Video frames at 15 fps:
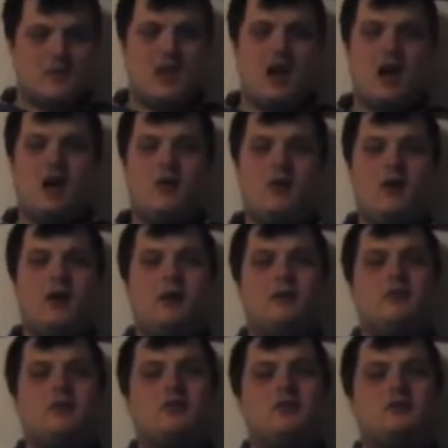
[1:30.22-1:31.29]
Now, I
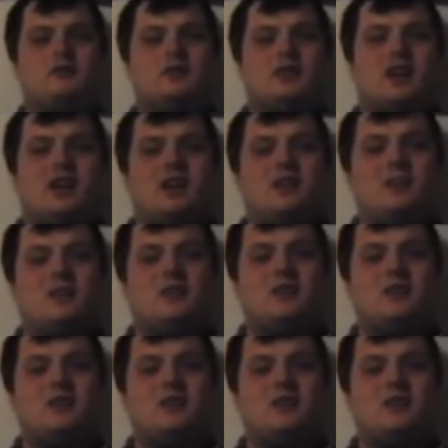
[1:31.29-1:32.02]
am going to start by